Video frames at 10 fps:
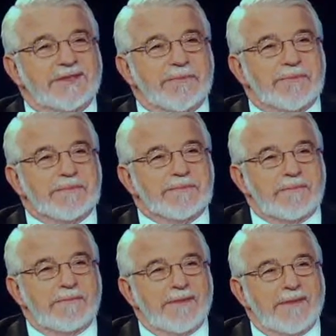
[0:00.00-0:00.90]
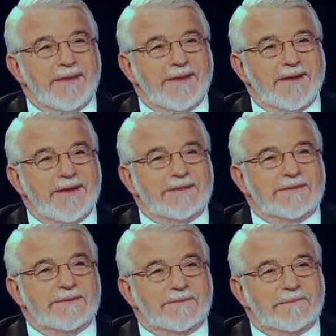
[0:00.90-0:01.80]
free
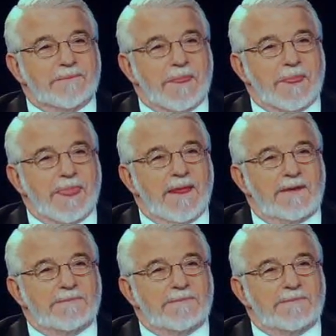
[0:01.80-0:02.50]
enterprise. And